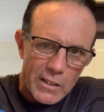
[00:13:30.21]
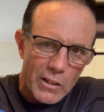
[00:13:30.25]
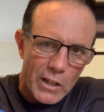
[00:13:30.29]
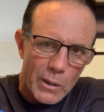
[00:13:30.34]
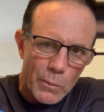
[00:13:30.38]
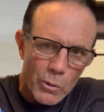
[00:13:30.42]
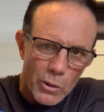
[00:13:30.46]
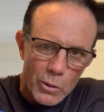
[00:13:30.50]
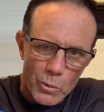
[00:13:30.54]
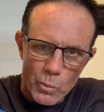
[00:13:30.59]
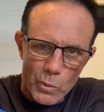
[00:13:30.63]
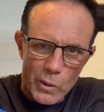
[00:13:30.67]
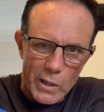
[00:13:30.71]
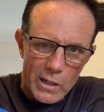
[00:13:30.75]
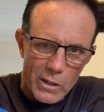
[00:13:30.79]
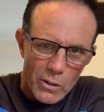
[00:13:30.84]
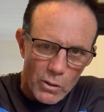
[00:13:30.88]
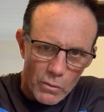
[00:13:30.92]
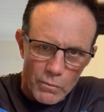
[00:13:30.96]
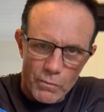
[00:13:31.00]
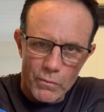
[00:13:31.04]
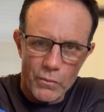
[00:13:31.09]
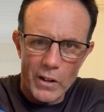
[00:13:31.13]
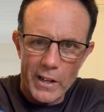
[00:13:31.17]
They work well
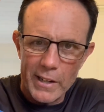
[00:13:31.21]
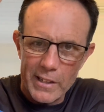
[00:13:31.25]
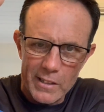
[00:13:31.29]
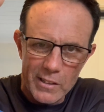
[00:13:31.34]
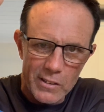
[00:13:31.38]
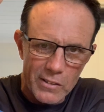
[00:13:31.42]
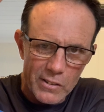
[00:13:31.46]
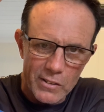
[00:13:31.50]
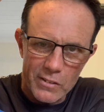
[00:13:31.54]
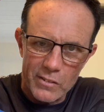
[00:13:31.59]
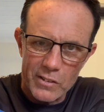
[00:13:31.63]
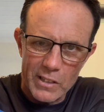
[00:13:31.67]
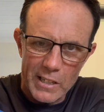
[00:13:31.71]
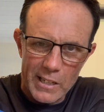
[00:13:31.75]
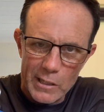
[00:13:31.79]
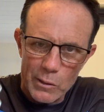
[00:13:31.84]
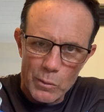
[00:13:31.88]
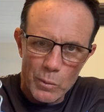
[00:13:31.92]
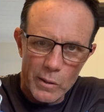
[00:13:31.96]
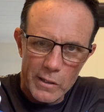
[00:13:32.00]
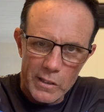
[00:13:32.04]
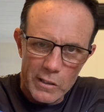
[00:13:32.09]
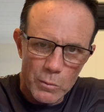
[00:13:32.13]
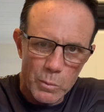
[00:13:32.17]
on flatties as
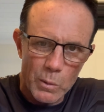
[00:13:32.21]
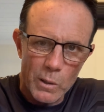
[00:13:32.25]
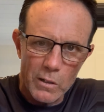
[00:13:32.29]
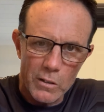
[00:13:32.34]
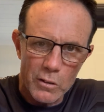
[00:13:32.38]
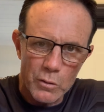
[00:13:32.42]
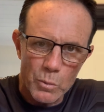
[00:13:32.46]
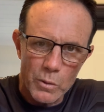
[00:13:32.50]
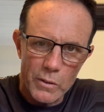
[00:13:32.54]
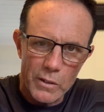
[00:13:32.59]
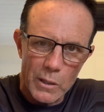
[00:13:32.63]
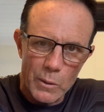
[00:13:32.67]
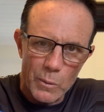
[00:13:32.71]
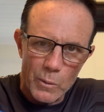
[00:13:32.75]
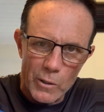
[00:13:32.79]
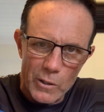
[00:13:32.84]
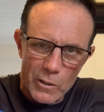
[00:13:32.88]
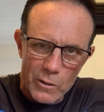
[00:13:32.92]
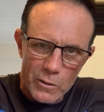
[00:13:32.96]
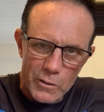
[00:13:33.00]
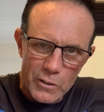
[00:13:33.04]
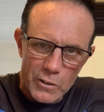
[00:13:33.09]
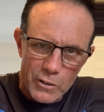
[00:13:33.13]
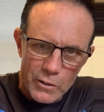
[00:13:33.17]
equally as well as what they
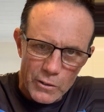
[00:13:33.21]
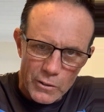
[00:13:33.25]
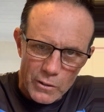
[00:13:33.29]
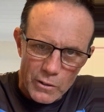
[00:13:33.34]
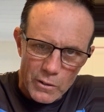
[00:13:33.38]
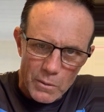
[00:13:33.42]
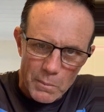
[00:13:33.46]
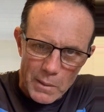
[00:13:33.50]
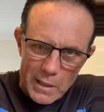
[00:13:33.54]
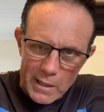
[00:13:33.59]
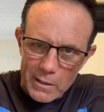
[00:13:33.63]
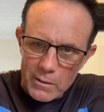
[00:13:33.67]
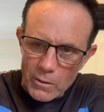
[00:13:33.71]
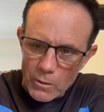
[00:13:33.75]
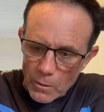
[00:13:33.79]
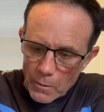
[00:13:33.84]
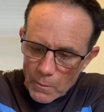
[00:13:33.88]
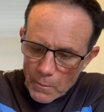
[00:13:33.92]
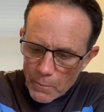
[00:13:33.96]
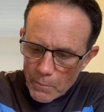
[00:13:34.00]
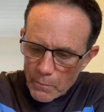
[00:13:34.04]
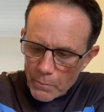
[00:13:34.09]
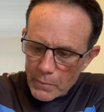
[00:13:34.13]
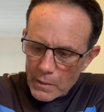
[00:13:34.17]
work on tuna and mackerel.
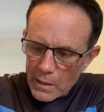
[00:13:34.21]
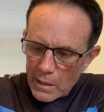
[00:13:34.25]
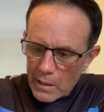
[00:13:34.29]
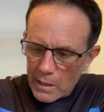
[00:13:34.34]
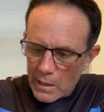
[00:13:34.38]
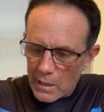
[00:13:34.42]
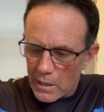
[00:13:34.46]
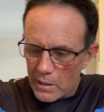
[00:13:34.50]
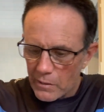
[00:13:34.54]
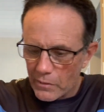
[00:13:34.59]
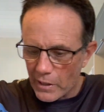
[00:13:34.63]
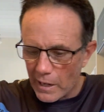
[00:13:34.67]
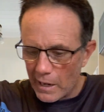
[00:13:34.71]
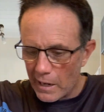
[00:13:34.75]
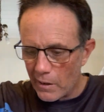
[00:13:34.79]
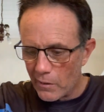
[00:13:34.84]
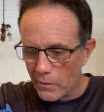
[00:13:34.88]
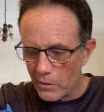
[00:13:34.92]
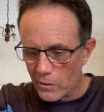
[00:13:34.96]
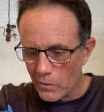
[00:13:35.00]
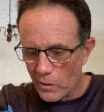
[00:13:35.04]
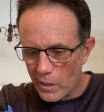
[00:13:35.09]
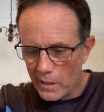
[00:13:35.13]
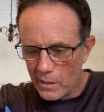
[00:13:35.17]
They are
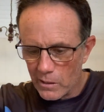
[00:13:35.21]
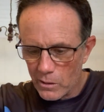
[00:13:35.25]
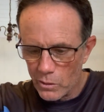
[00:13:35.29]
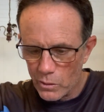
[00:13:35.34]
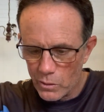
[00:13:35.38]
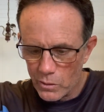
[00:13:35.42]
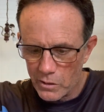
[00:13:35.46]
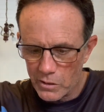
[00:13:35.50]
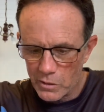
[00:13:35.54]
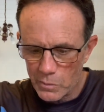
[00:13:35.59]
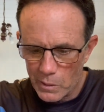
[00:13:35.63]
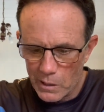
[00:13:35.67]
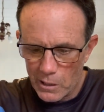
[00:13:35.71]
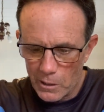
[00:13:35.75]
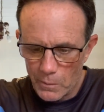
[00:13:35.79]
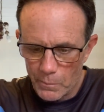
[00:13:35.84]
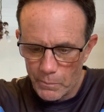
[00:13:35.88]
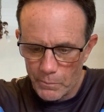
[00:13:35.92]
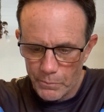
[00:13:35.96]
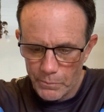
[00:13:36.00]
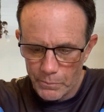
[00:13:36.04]
a great lure as well.